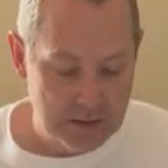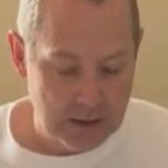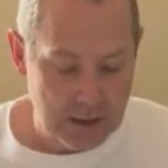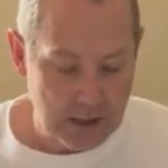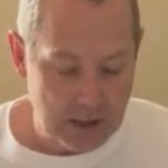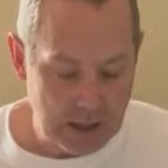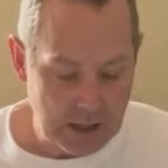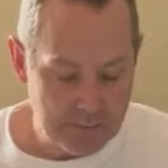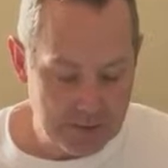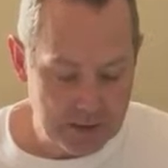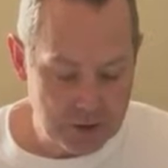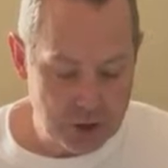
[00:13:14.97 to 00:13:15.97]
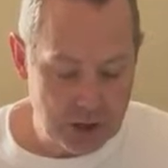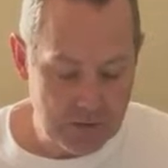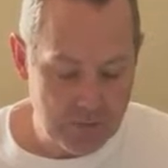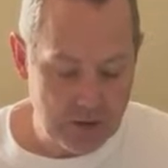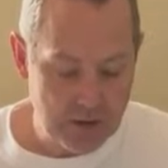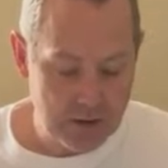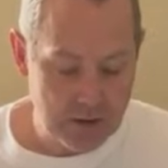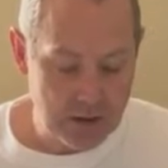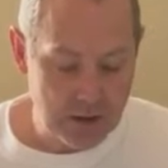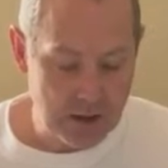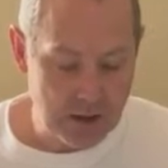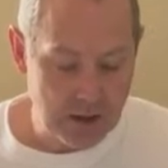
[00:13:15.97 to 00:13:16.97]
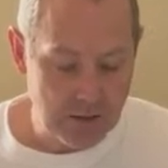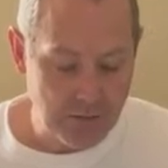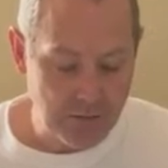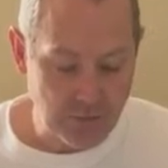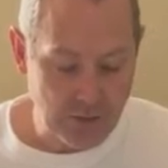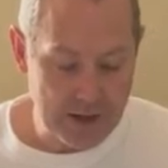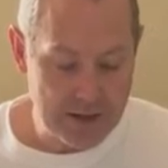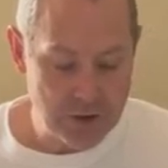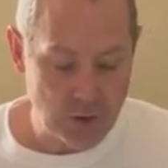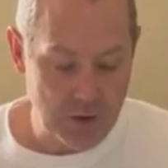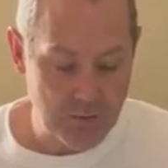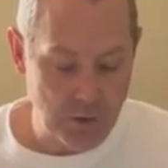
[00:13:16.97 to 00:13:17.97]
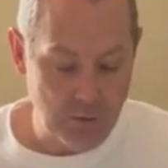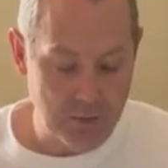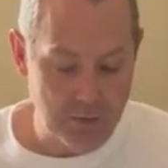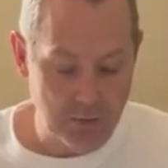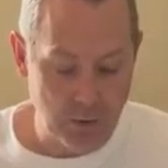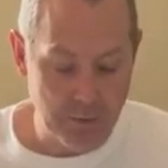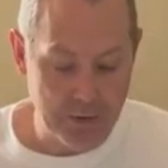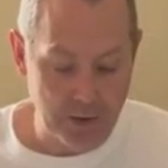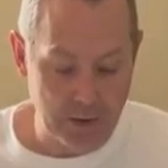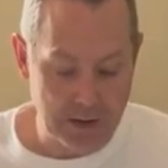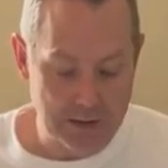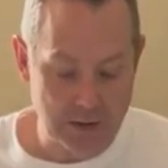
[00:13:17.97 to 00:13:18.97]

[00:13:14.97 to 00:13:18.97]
Achieving free joint mobility.